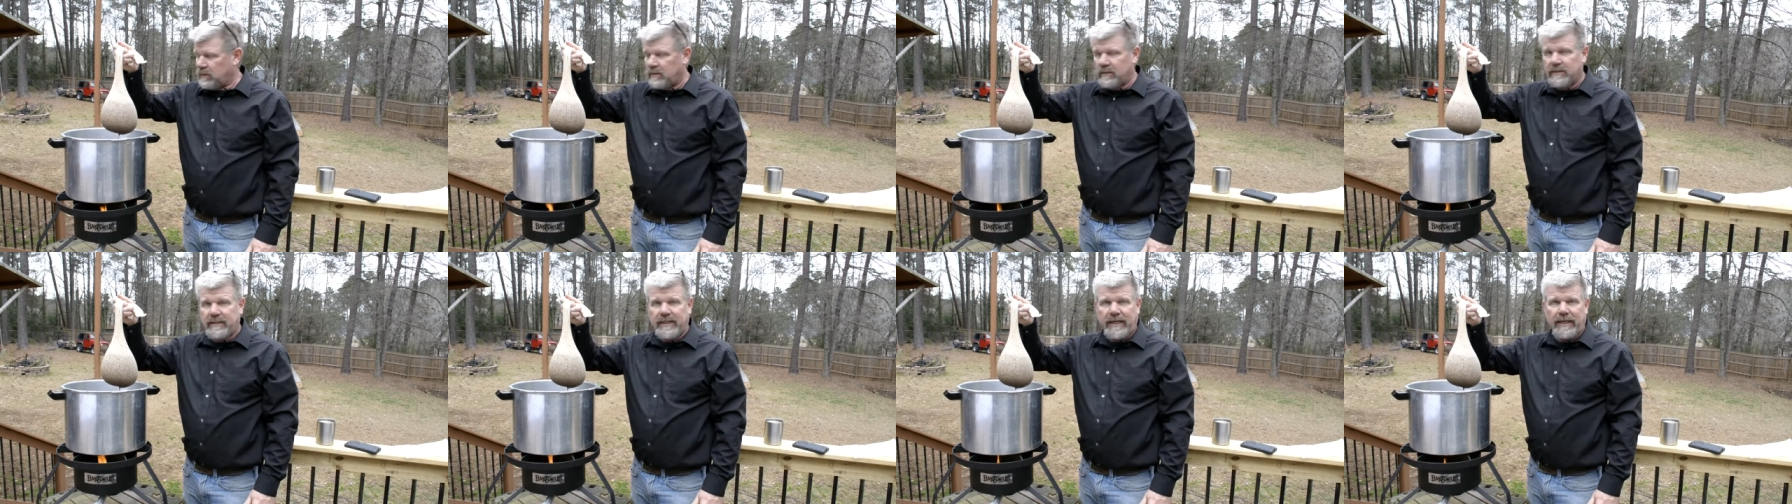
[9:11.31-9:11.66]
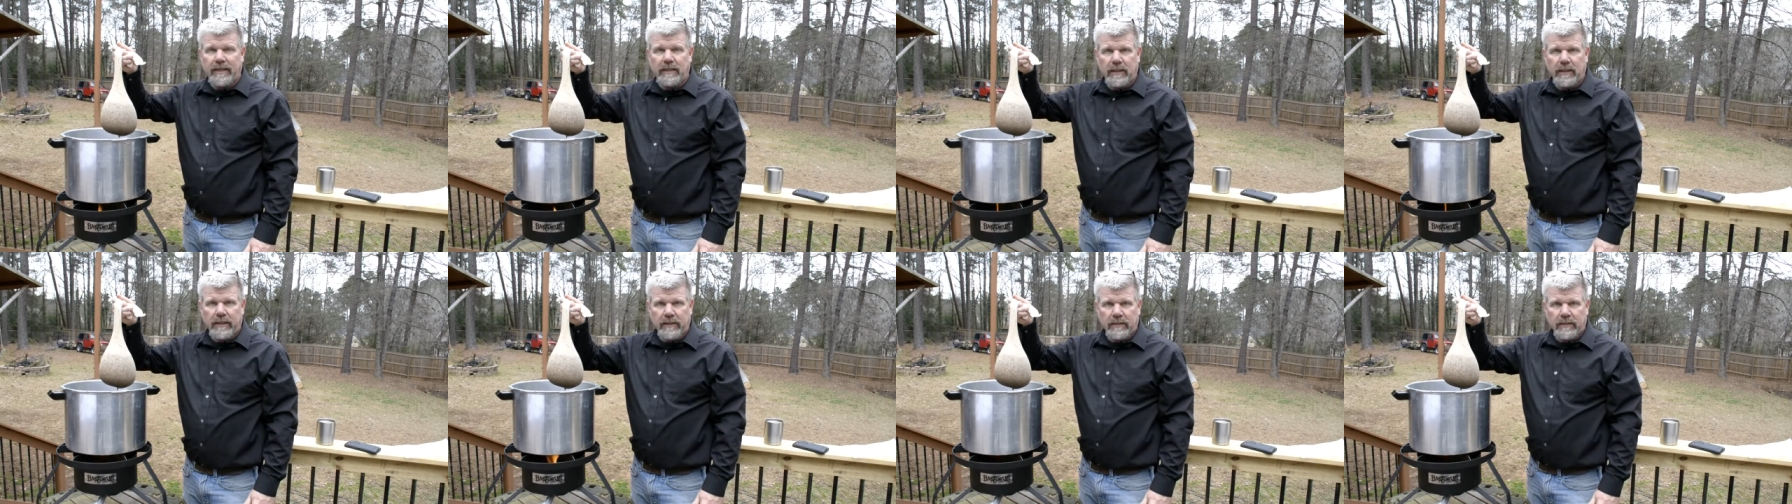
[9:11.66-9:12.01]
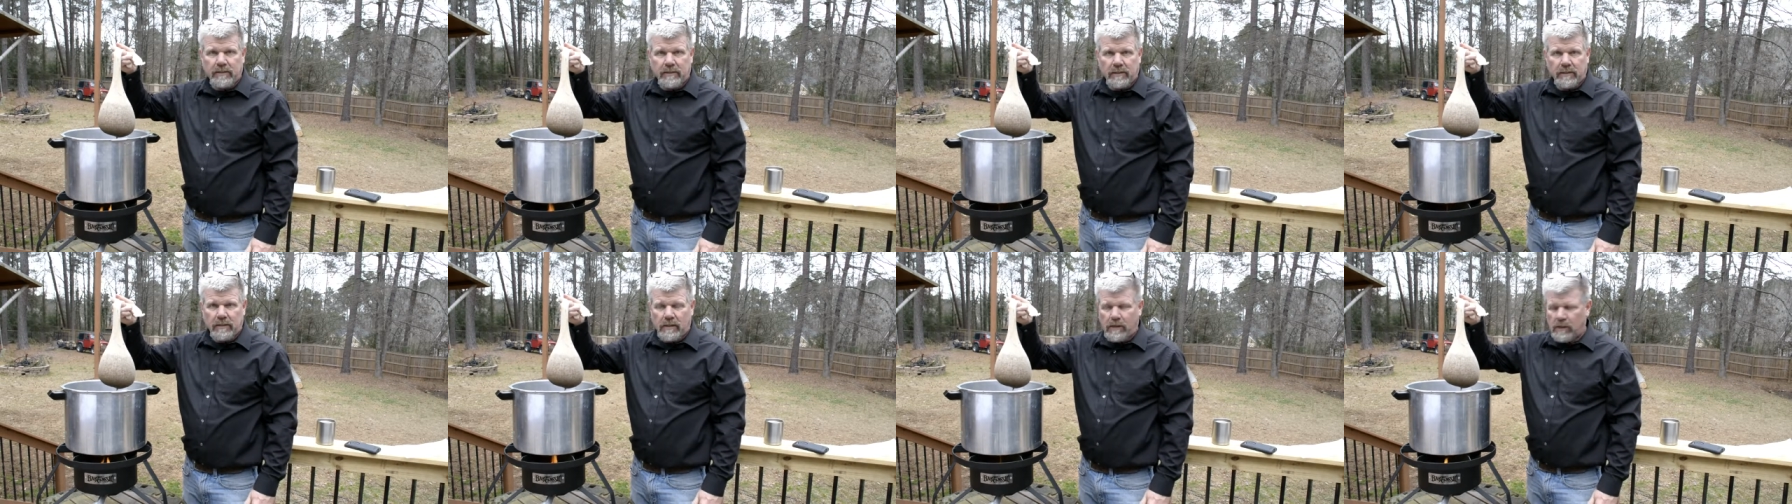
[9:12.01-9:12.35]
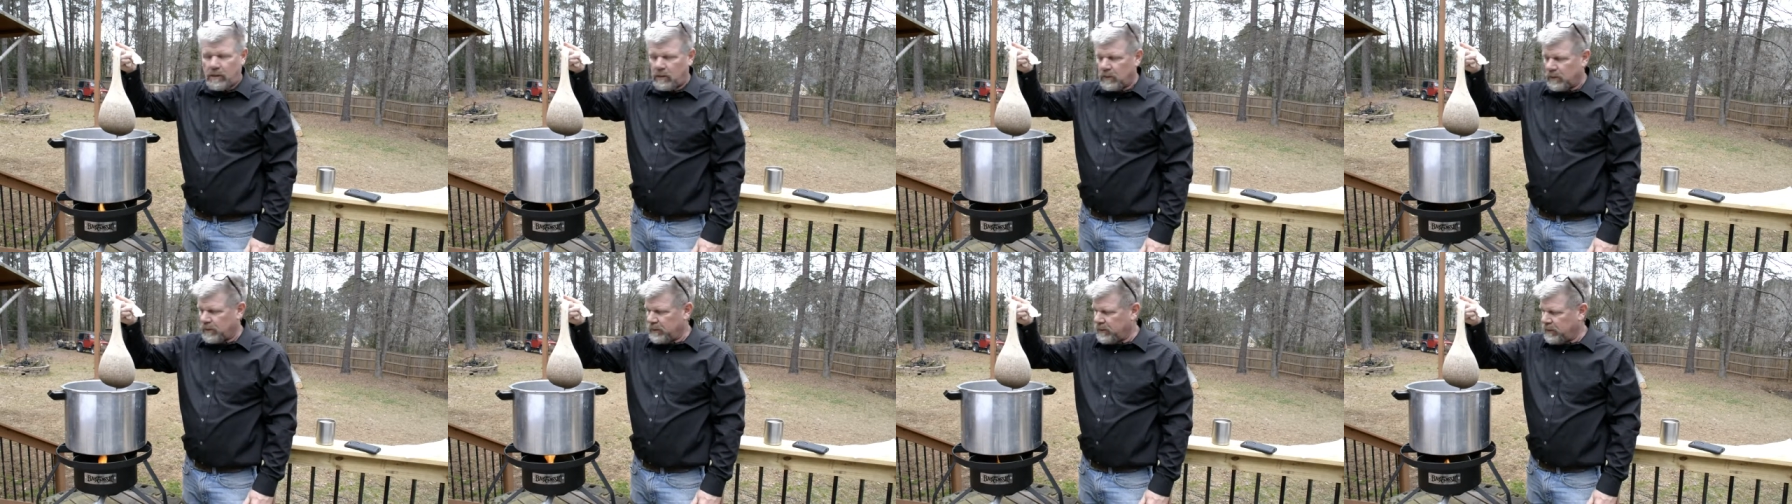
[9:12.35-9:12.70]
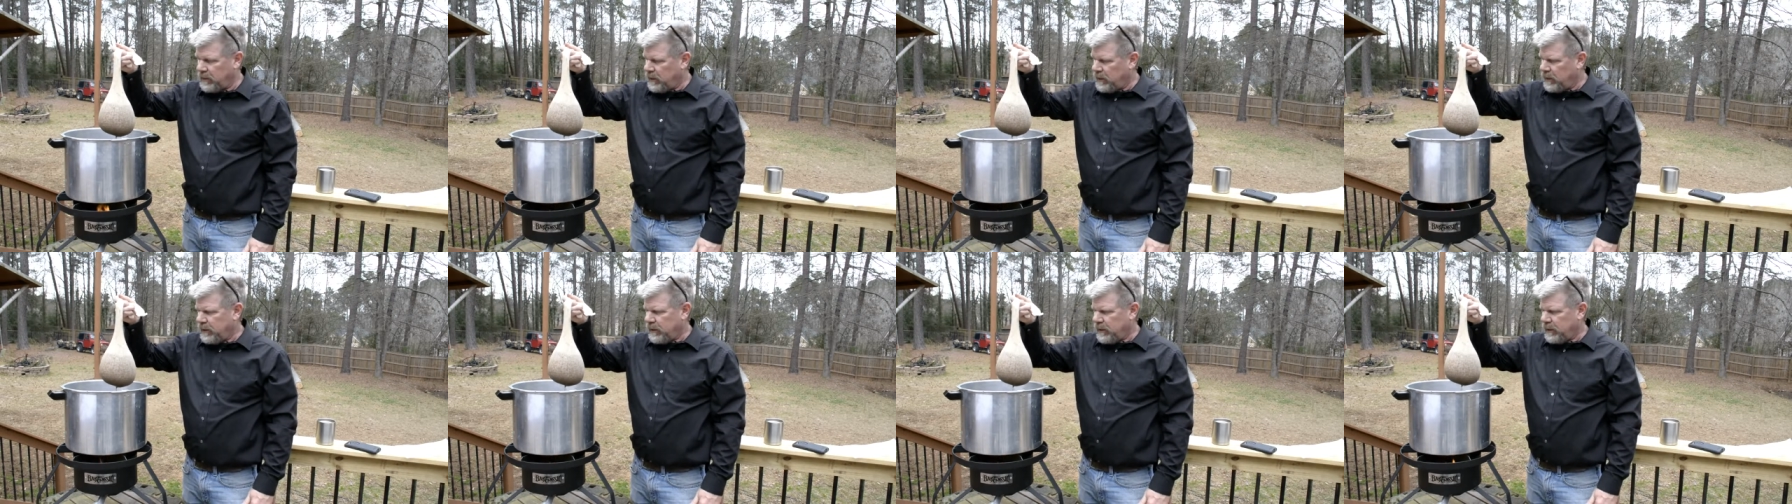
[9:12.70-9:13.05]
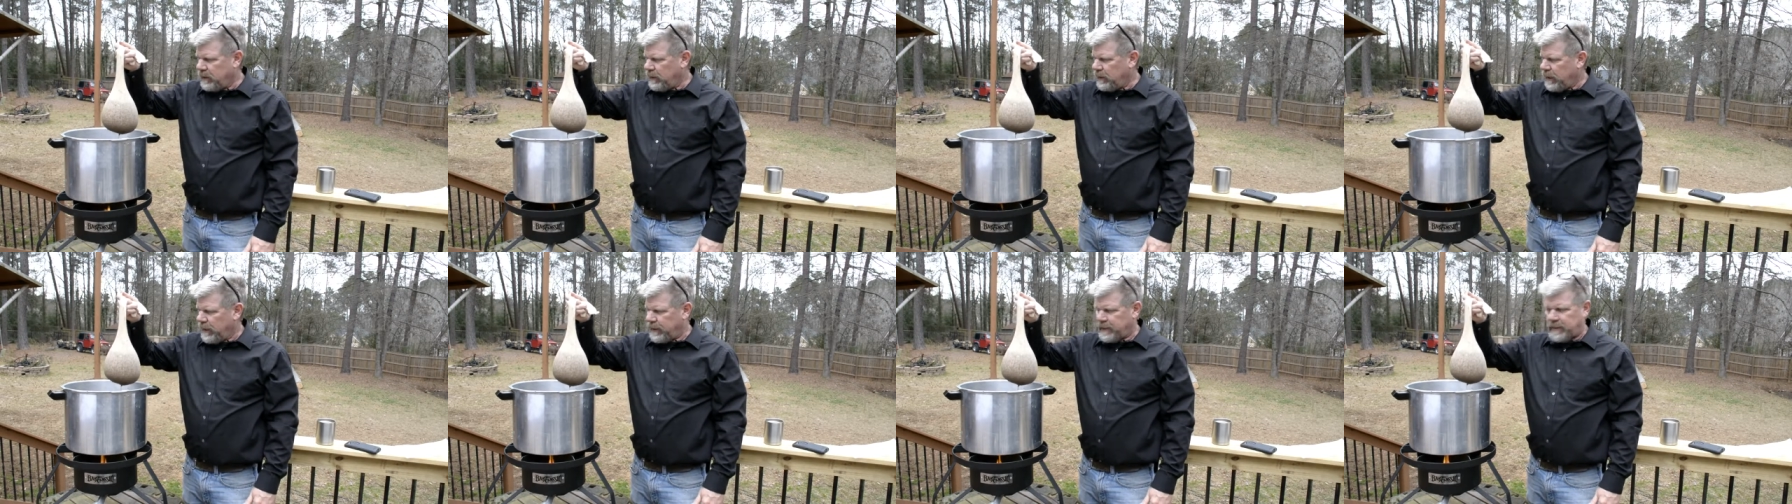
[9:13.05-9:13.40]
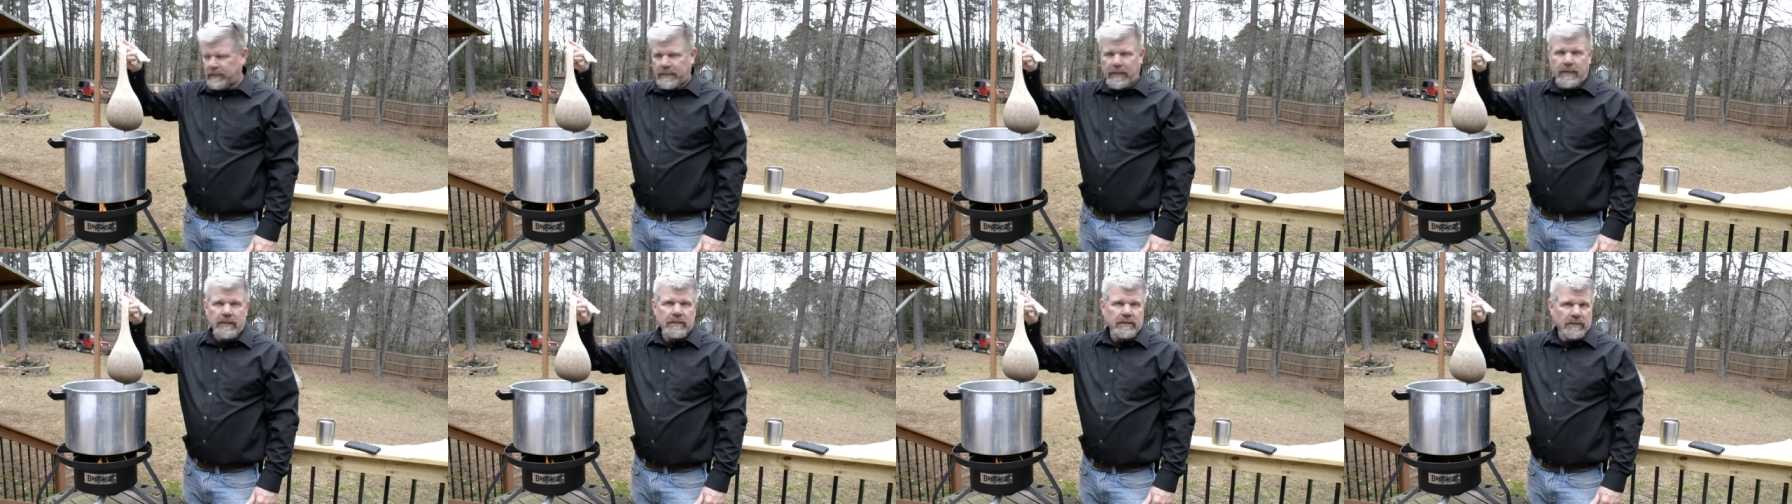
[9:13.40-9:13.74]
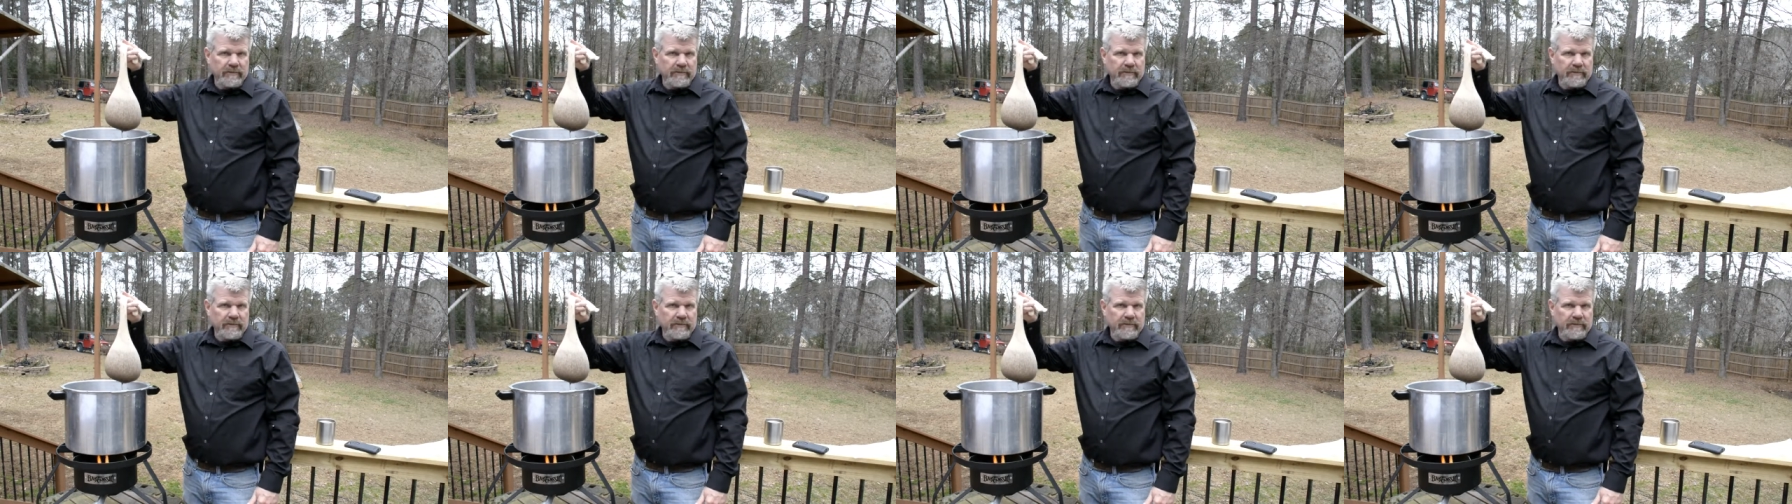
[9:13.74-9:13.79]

deadly to dogs. It says